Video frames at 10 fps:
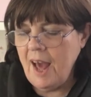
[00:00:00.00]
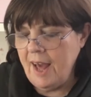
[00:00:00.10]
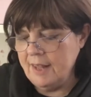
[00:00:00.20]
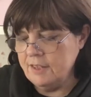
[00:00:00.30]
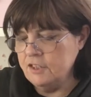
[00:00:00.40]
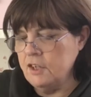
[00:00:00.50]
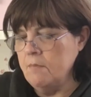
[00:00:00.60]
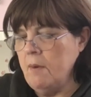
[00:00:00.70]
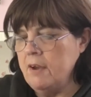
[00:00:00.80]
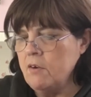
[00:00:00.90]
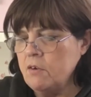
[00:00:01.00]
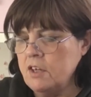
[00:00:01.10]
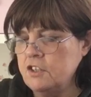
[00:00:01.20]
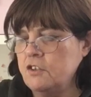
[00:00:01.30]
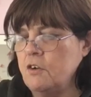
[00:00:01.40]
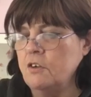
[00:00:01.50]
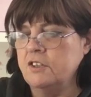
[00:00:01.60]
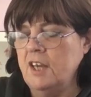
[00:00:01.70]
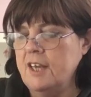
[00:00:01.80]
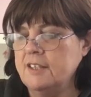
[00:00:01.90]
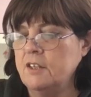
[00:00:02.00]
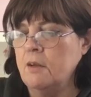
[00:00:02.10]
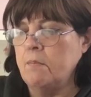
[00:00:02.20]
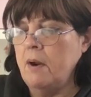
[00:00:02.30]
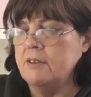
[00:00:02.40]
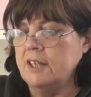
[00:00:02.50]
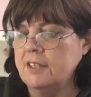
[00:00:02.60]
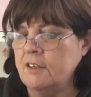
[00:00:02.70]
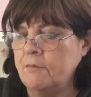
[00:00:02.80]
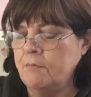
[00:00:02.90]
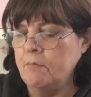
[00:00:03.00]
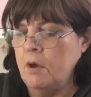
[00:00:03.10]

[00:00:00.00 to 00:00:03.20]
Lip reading: And my youngest daughter is in the process of